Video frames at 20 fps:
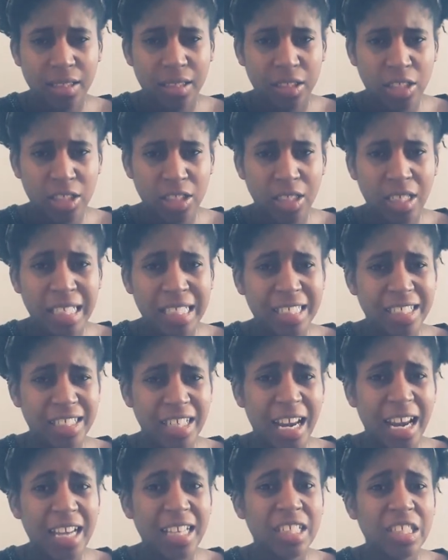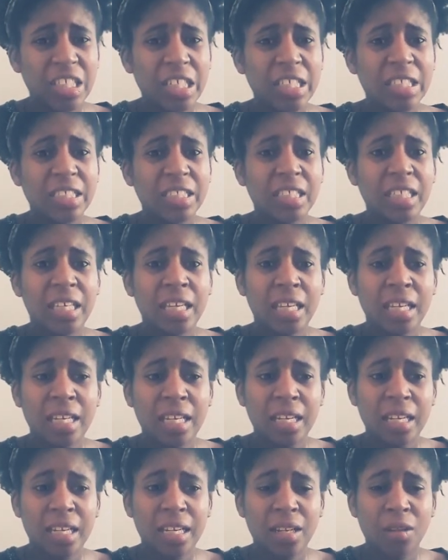can change us and
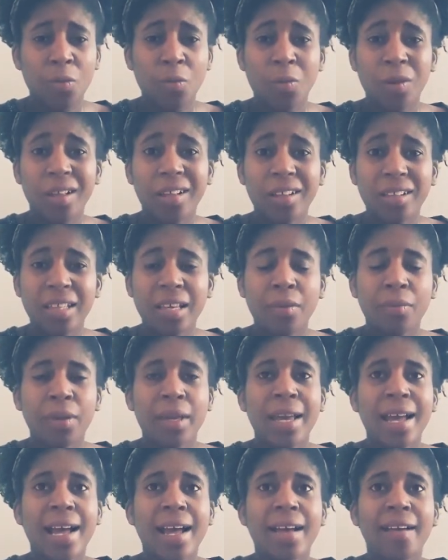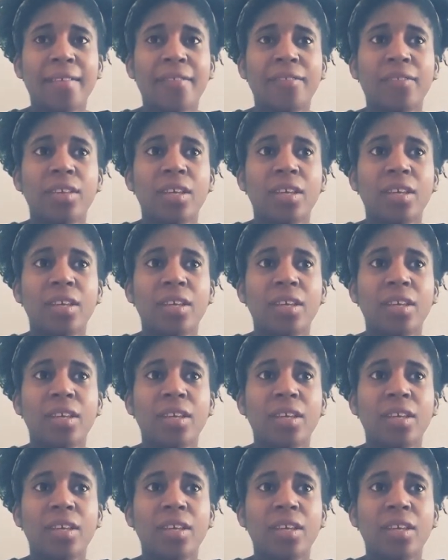the will that we have,